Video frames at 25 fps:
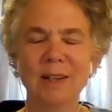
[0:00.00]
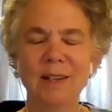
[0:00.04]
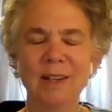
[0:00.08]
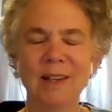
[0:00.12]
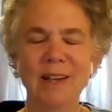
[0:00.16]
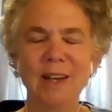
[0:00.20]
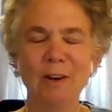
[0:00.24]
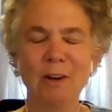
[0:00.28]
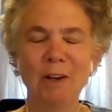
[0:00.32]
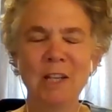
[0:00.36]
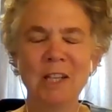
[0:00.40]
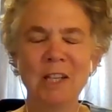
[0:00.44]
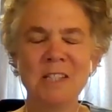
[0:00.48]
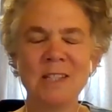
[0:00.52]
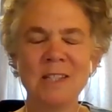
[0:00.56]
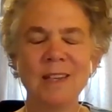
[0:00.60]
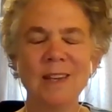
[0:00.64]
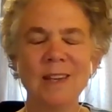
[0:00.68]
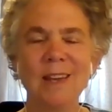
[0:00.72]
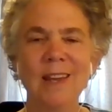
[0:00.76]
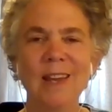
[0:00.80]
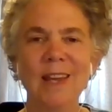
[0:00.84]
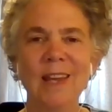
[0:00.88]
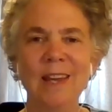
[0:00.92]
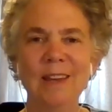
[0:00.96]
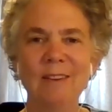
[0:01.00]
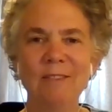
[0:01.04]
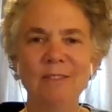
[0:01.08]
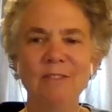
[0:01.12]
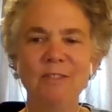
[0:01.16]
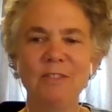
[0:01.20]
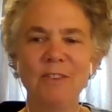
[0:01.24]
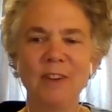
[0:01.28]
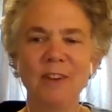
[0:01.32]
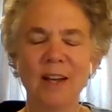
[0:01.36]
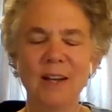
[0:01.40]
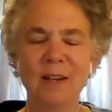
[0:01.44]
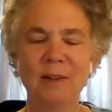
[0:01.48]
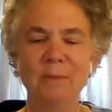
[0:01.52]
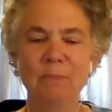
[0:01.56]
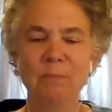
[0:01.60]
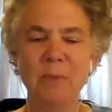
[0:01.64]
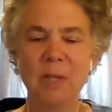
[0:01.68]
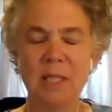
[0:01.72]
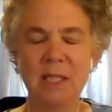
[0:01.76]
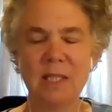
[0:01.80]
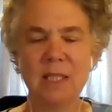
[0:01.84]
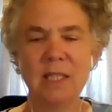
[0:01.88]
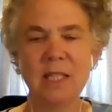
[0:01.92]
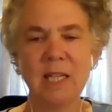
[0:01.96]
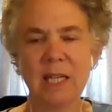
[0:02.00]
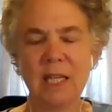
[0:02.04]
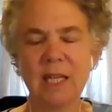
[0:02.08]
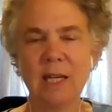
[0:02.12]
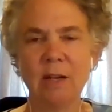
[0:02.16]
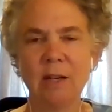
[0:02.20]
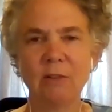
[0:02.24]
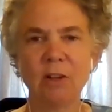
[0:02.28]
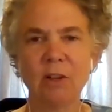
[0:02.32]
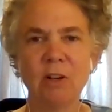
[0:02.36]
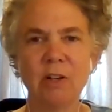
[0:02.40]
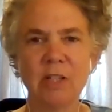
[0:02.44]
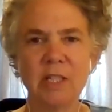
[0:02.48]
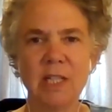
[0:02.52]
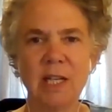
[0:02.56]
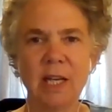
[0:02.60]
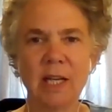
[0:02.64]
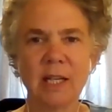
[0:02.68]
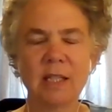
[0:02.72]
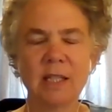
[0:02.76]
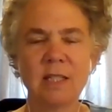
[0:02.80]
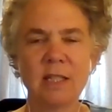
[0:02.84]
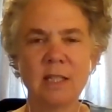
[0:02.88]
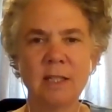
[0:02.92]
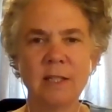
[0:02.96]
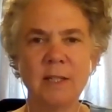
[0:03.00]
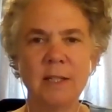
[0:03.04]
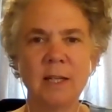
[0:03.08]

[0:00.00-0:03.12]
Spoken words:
areas if it's taken out of context.